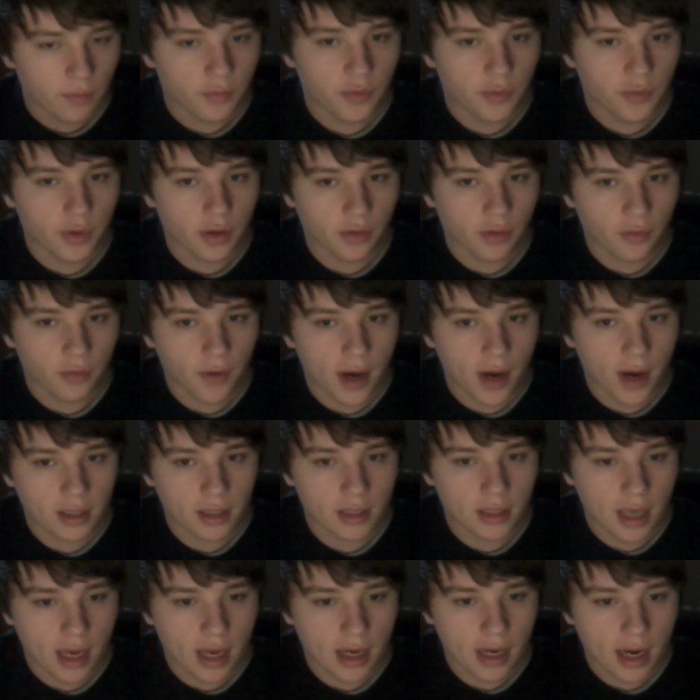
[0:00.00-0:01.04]
for the
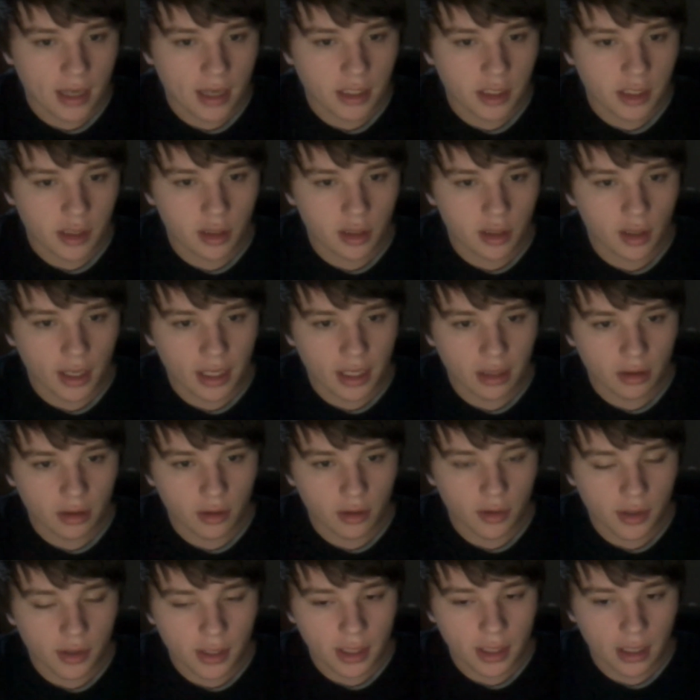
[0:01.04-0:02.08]
fact that I just like
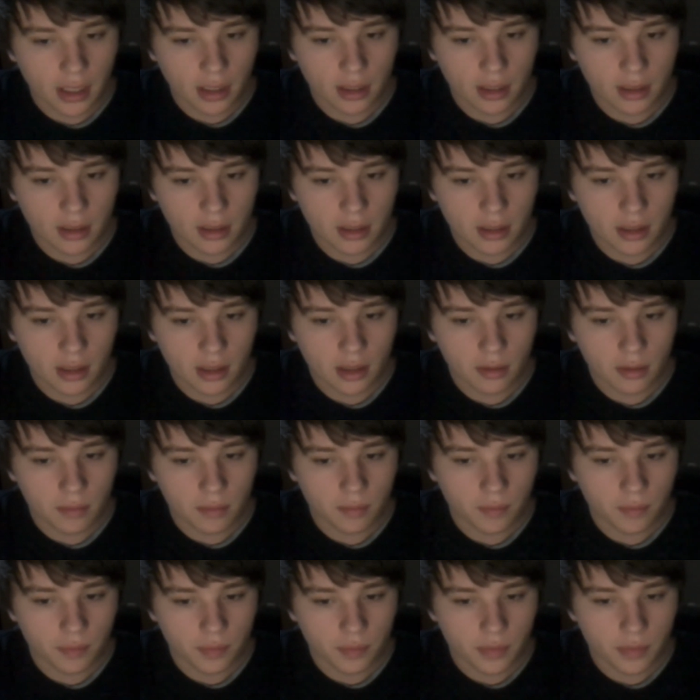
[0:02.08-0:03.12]
learning, you know,
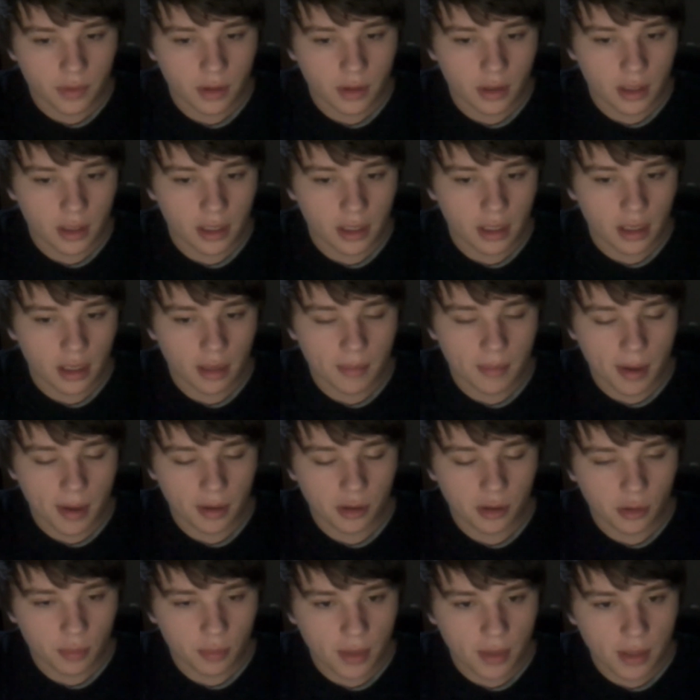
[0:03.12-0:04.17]
like
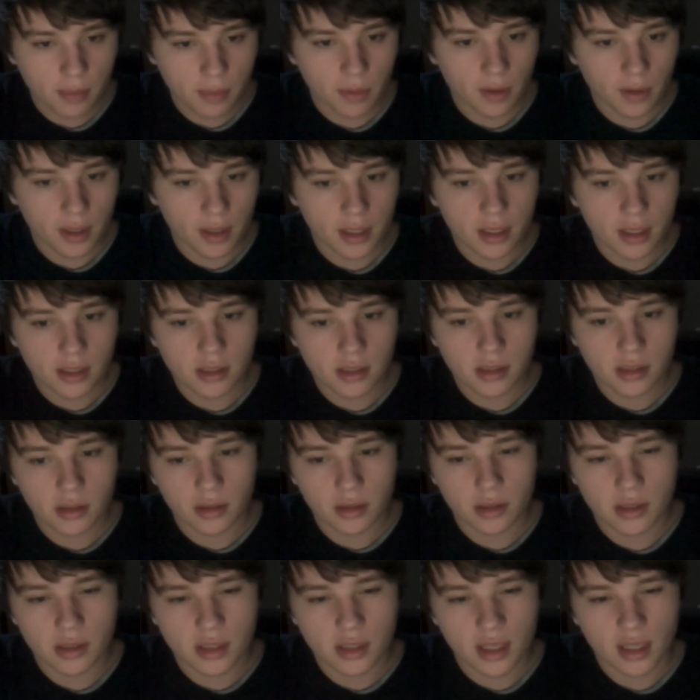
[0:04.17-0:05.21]
about new people, I guess you
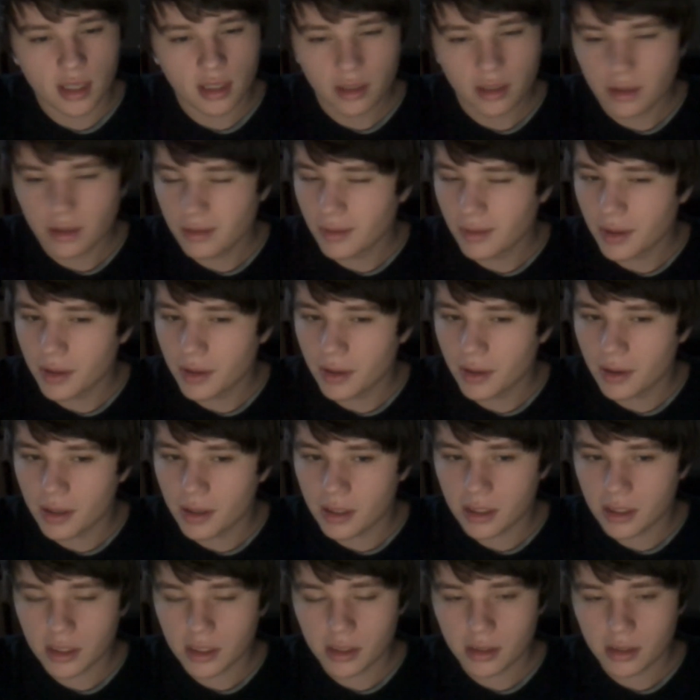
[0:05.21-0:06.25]
could say. Whether
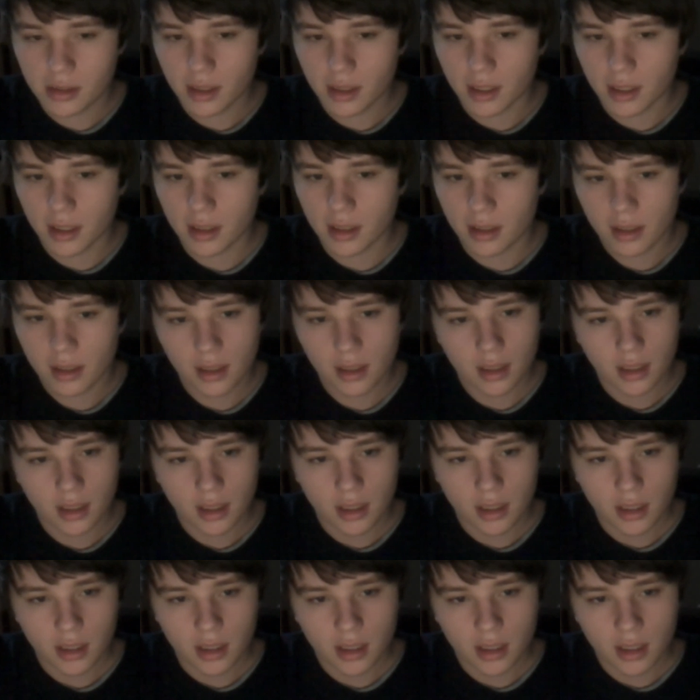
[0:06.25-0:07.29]
it's like,
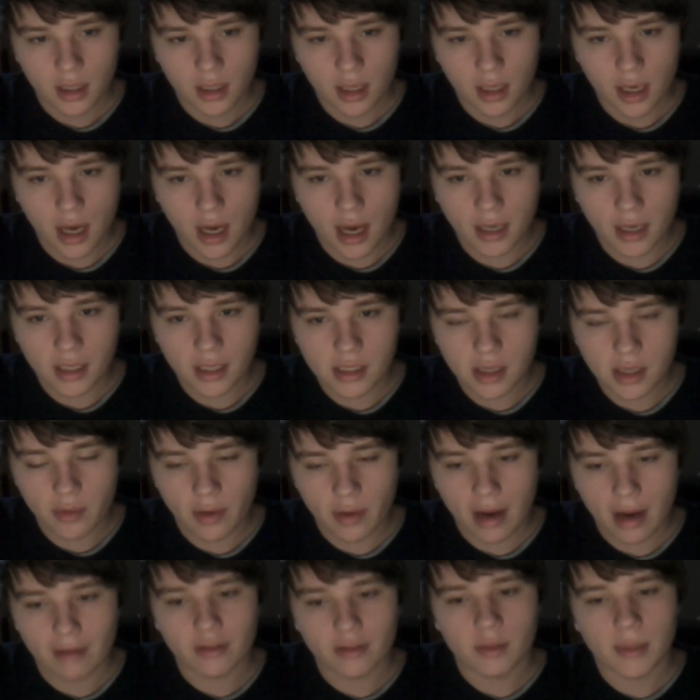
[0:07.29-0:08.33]
I guess I
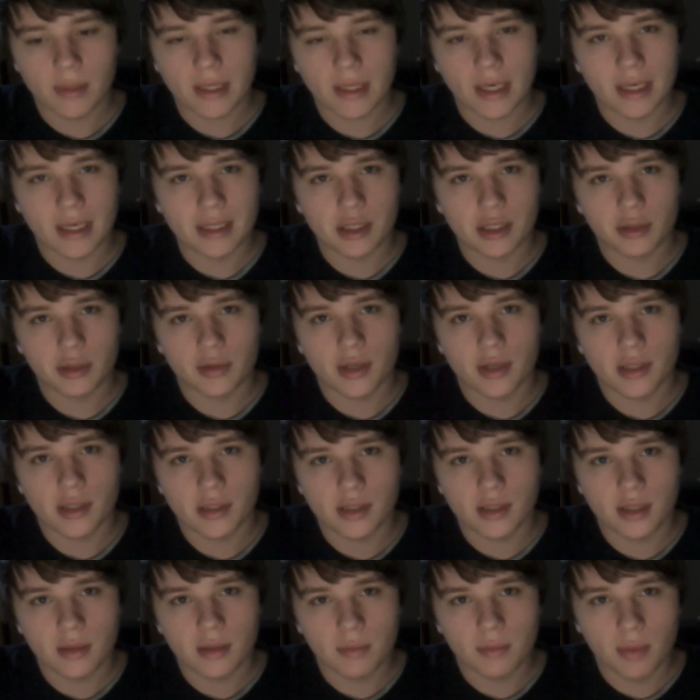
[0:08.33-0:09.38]
would have to be
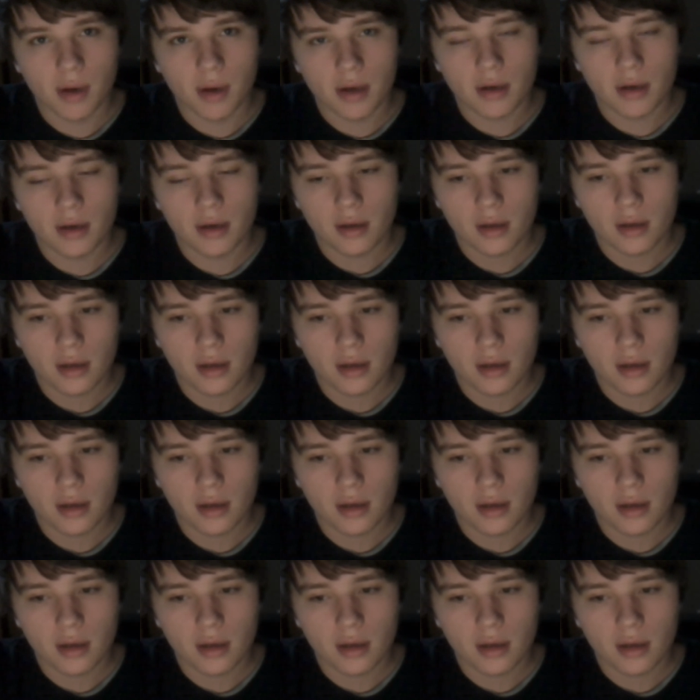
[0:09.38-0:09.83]
interested, but